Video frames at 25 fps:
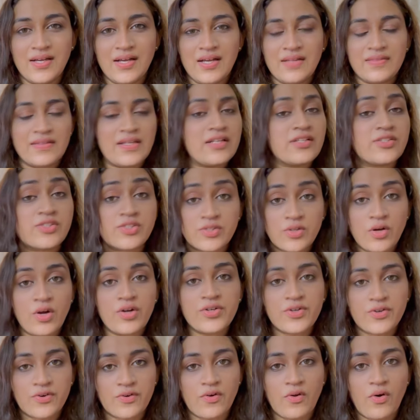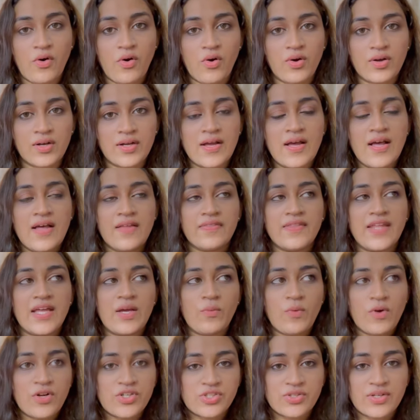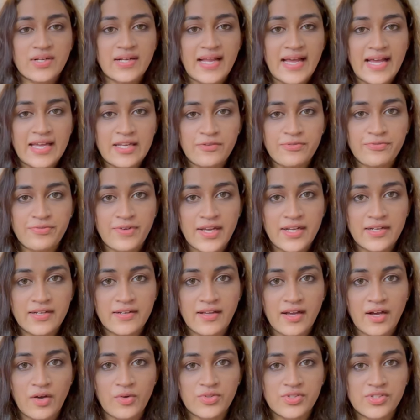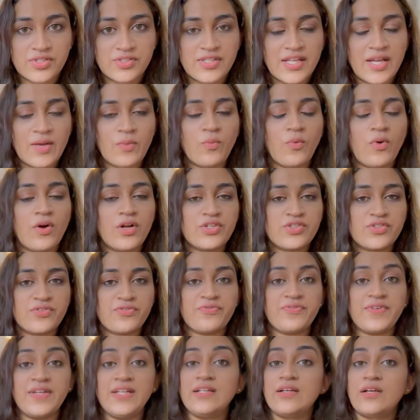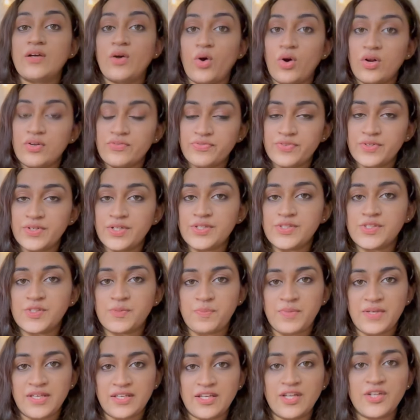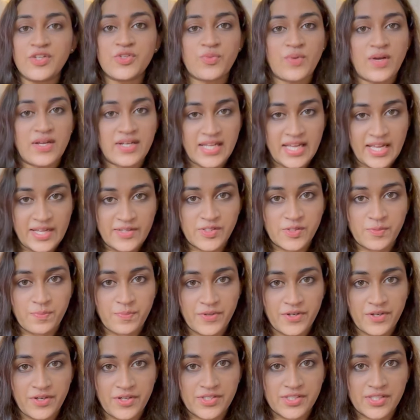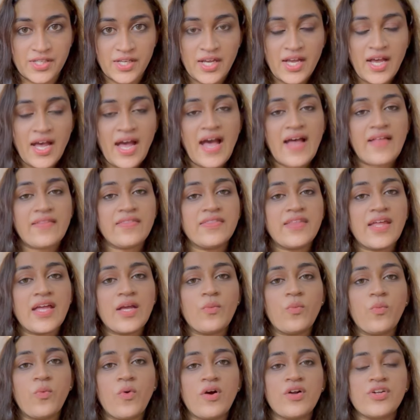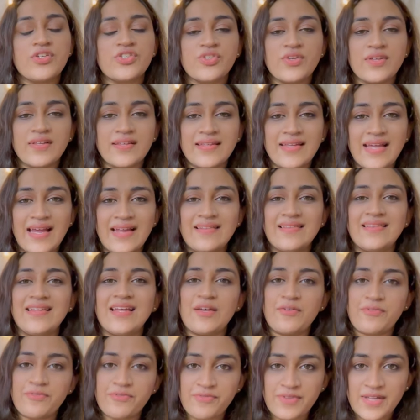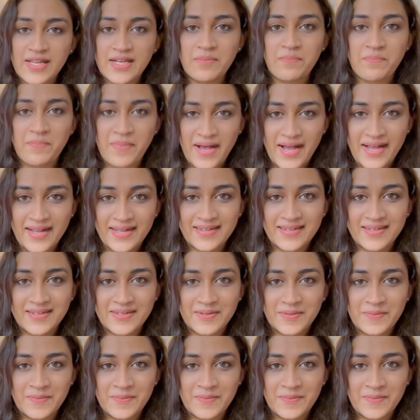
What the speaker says: That is not wrong. They want to clarify doubts. They want to feel confident speaking to an expert. And they want to get their feedback.